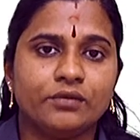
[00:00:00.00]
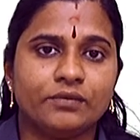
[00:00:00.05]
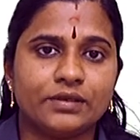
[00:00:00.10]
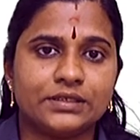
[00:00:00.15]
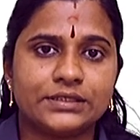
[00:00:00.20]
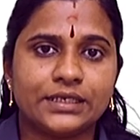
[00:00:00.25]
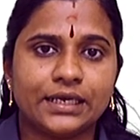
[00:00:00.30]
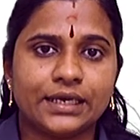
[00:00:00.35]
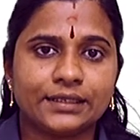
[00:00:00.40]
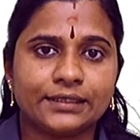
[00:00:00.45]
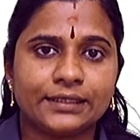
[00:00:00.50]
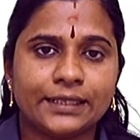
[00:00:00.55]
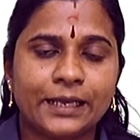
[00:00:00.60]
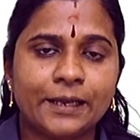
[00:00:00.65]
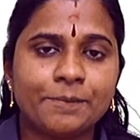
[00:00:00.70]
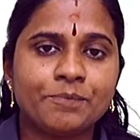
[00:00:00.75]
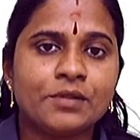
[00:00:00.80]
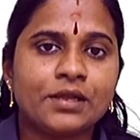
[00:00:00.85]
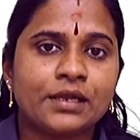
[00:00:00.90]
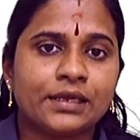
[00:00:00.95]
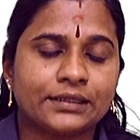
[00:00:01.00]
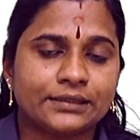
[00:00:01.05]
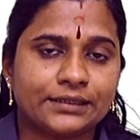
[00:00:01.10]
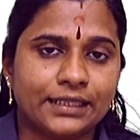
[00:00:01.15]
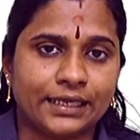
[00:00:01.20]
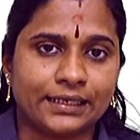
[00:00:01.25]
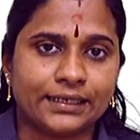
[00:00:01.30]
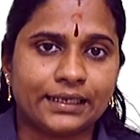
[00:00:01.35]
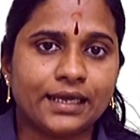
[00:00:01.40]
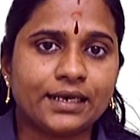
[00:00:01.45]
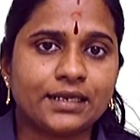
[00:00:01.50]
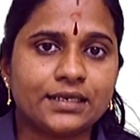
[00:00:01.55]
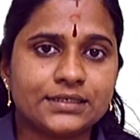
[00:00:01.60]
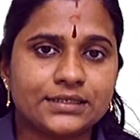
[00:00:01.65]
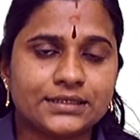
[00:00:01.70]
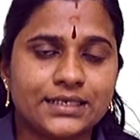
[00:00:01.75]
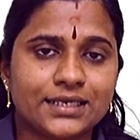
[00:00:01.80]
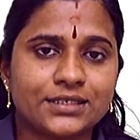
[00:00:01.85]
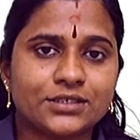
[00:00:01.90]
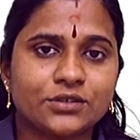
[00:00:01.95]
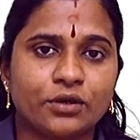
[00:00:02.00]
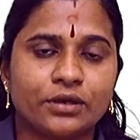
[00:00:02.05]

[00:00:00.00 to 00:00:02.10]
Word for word: Which are they? There are six